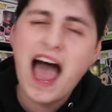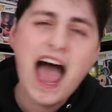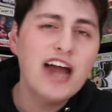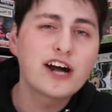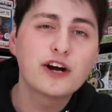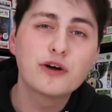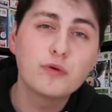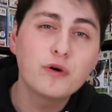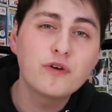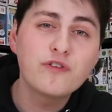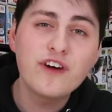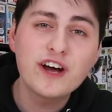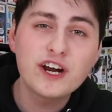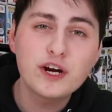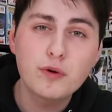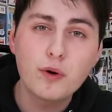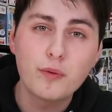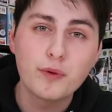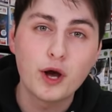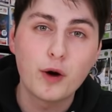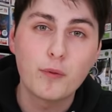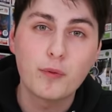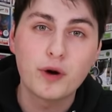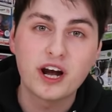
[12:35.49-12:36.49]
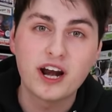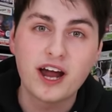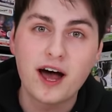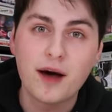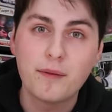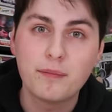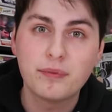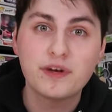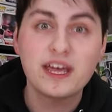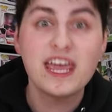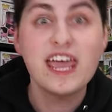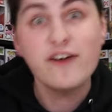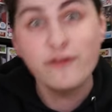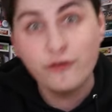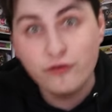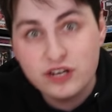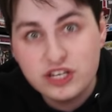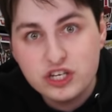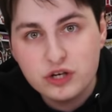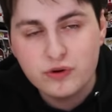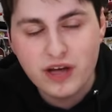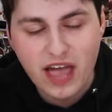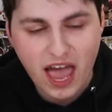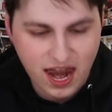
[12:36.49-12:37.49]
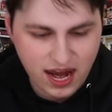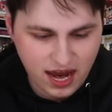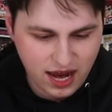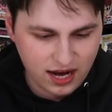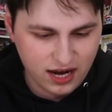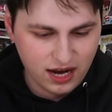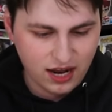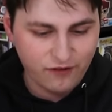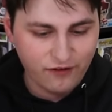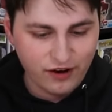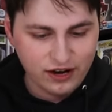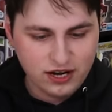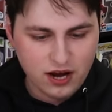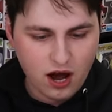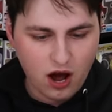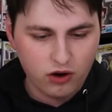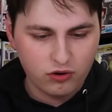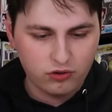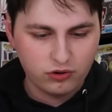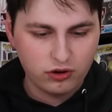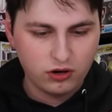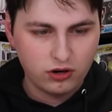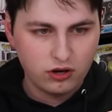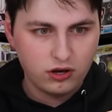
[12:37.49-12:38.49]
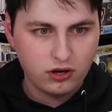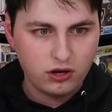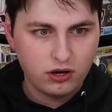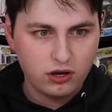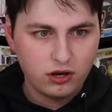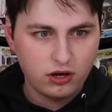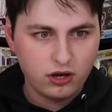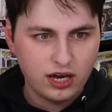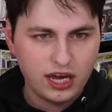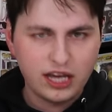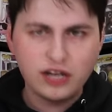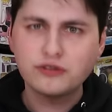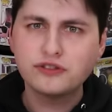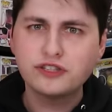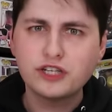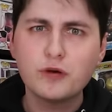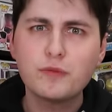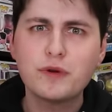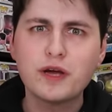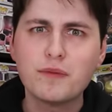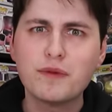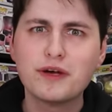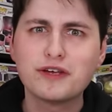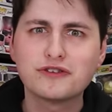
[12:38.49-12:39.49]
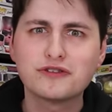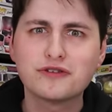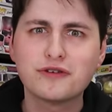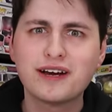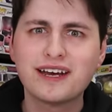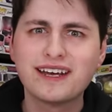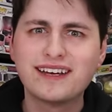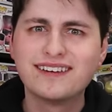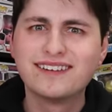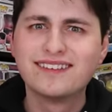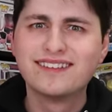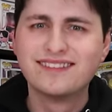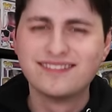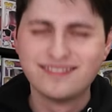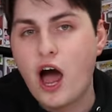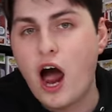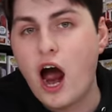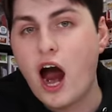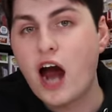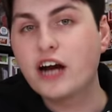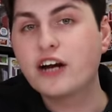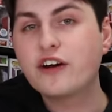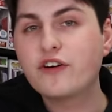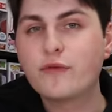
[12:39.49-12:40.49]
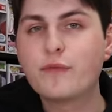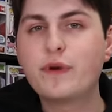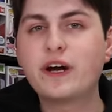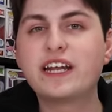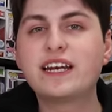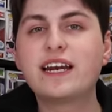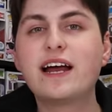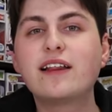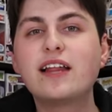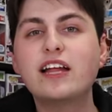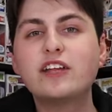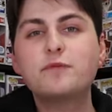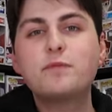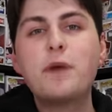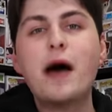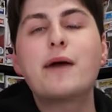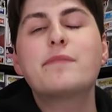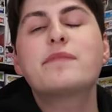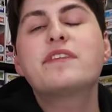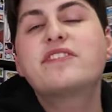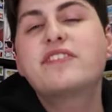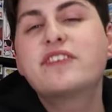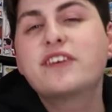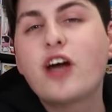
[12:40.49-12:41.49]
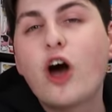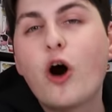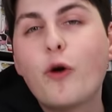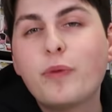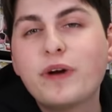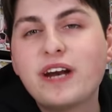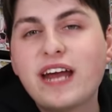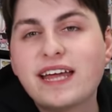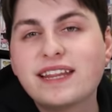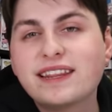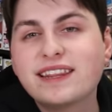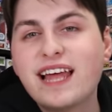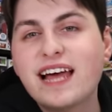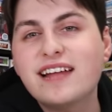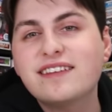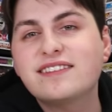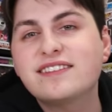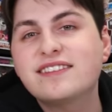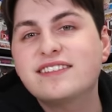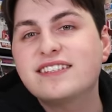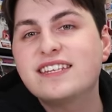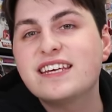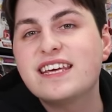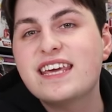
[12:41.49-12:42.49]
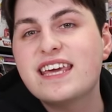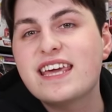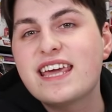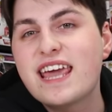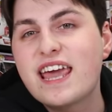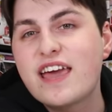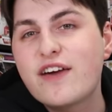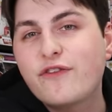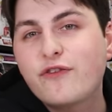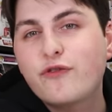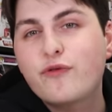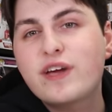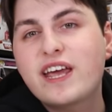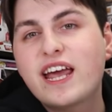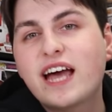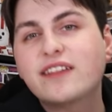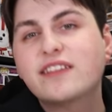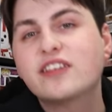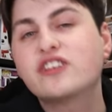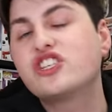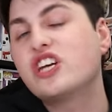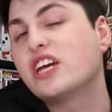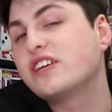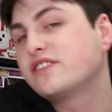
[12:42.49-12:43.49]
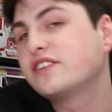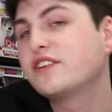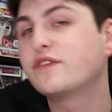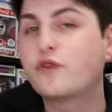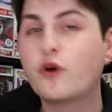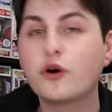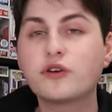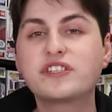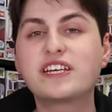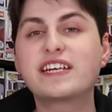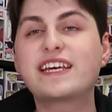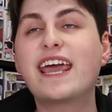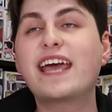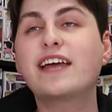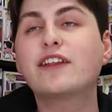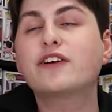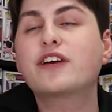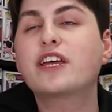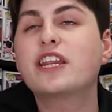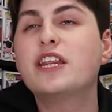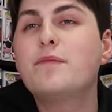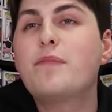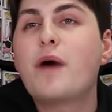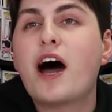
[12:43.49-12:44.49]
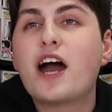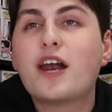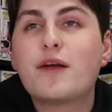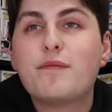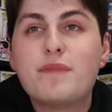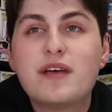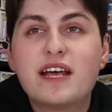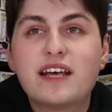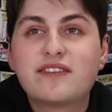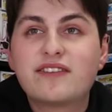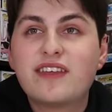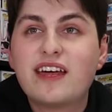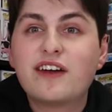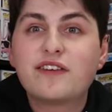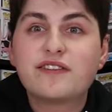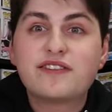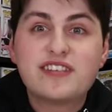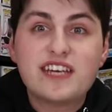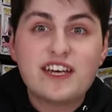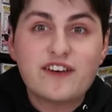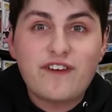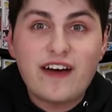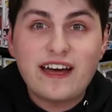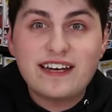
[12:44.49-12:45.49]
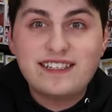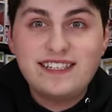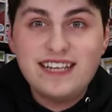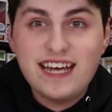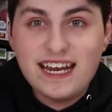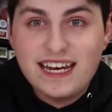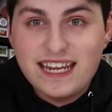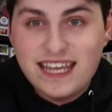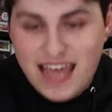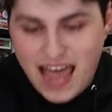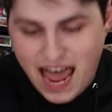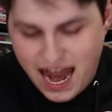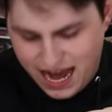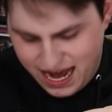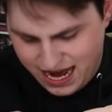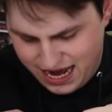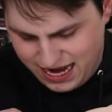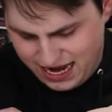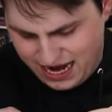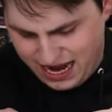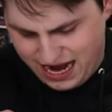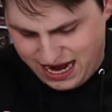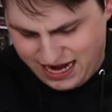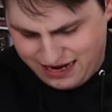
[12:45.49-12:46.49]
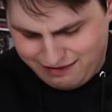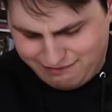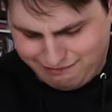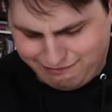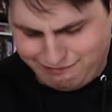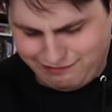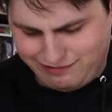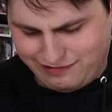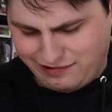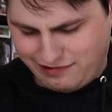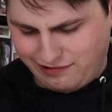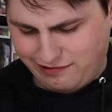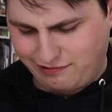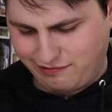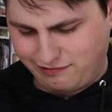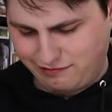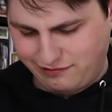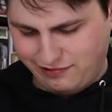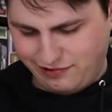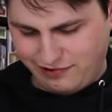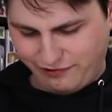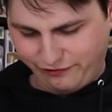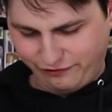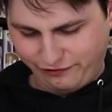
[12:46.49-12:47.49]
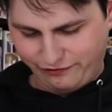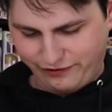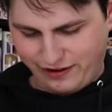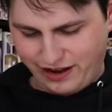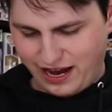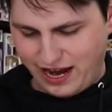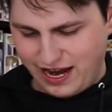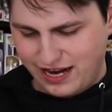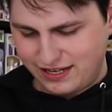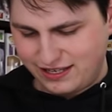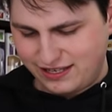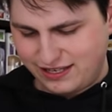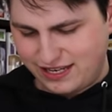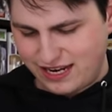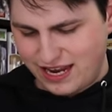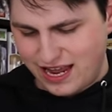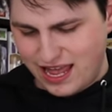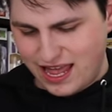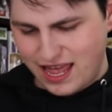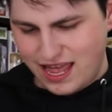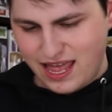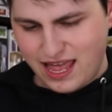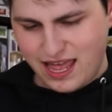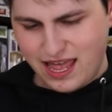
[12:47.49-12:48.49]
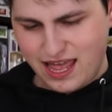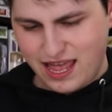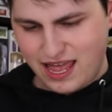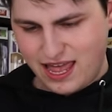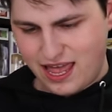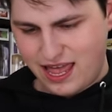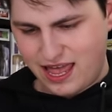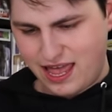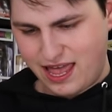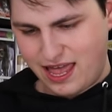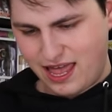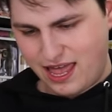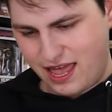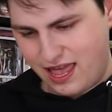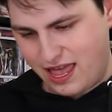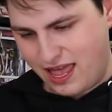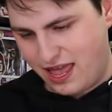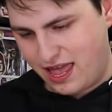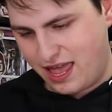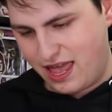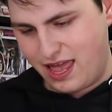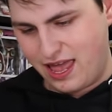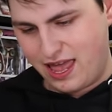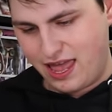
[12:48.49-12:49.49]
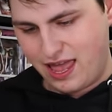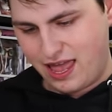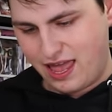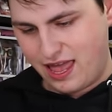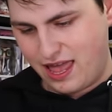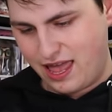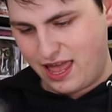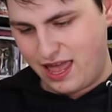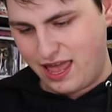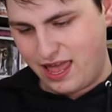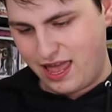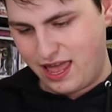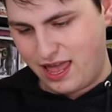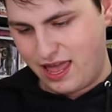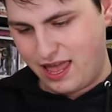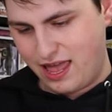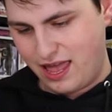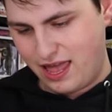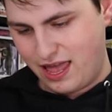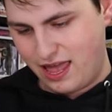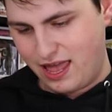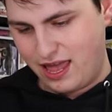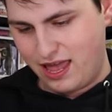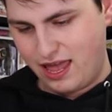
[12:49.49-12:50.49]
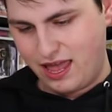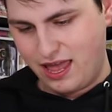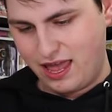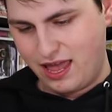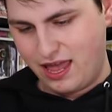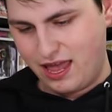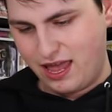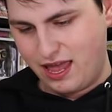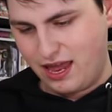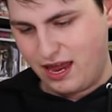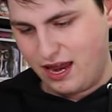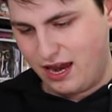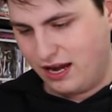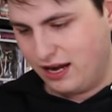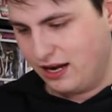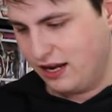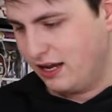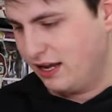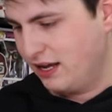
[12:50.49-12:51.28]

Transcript: I don't know. We'll find out when we open it up. If we do get it. If I don't, it'll still be a mystery. All right, everybody, now let's pop this thing open and let's see if we got the chase. And of course, I can't look in the bottom because then I'll see if I did get it. And I don't know if I did.